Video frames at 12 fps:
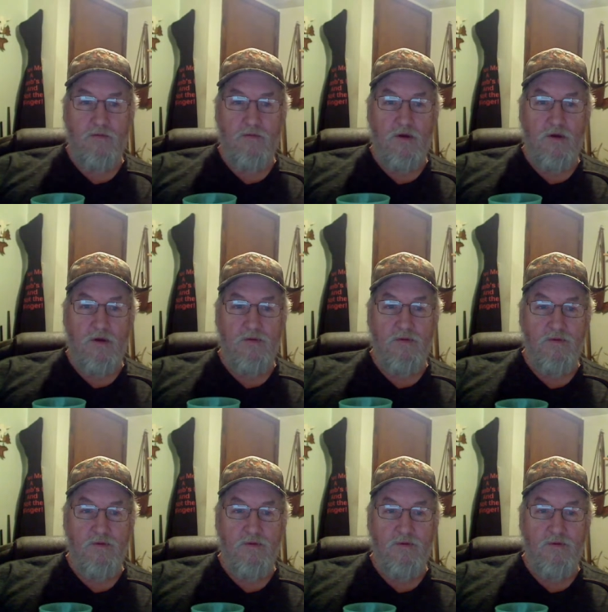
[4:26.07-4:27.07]
on some
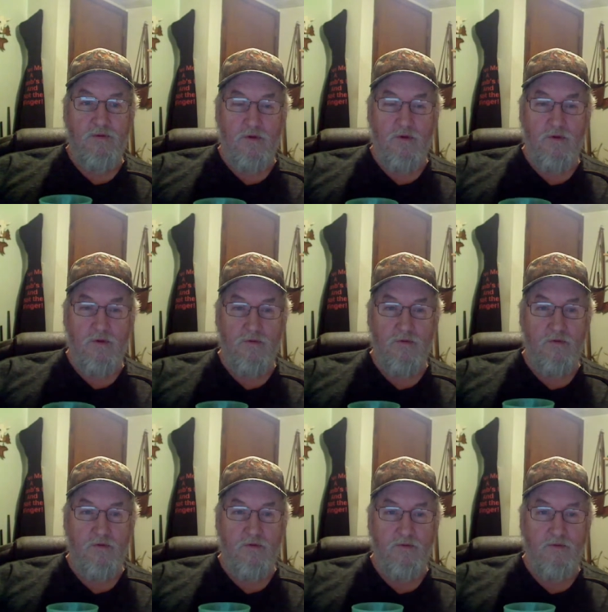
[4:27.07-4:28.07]
sort of
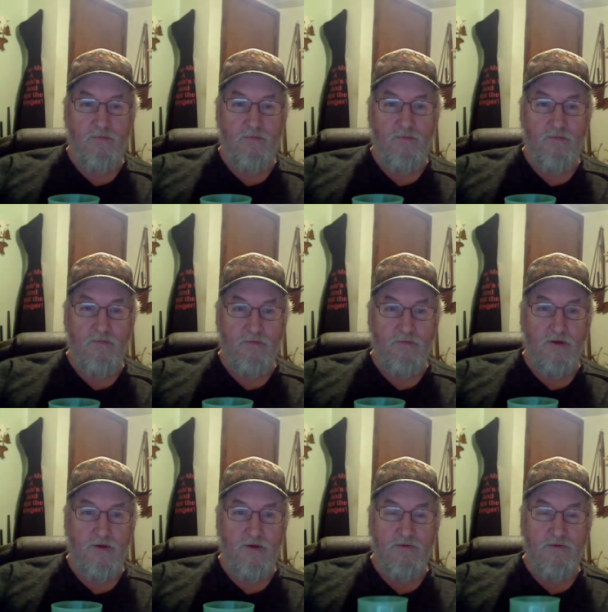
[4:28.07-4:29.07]
drugs or something? As
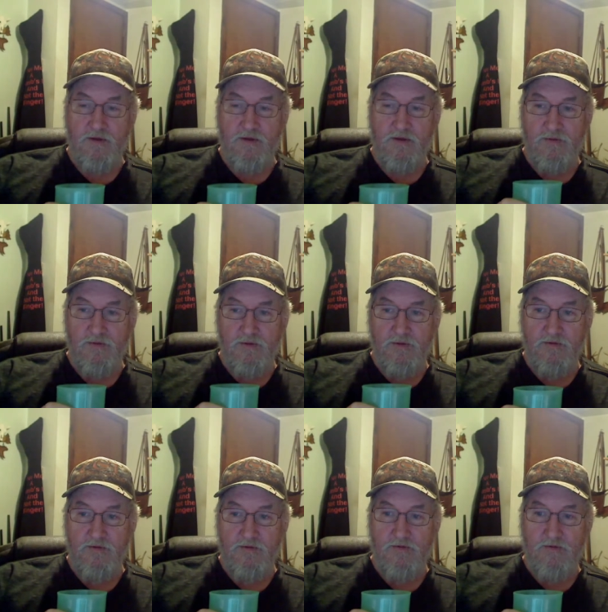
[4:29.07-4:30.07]
nuts as he is, but
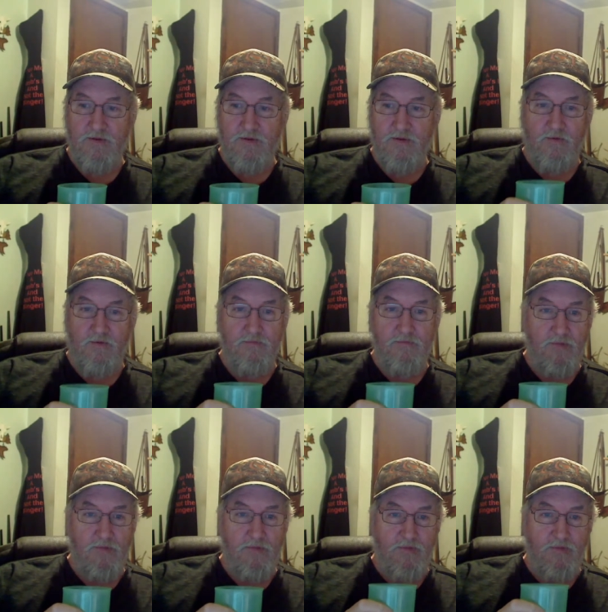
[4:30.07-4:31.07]
love him.
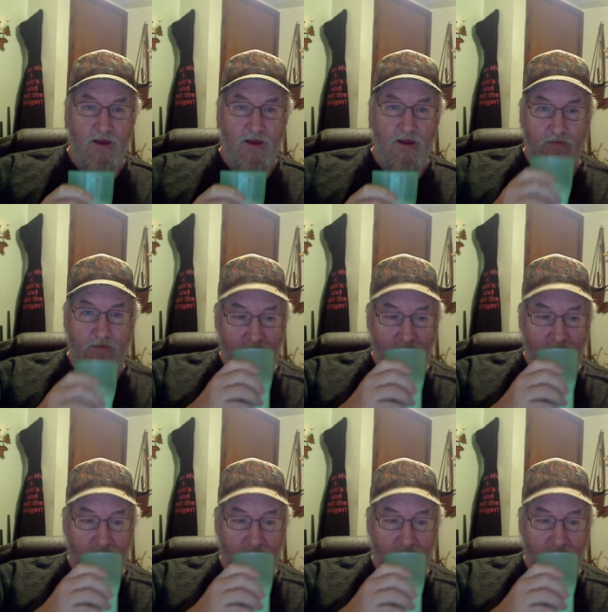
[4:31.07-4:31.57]
Love that guy.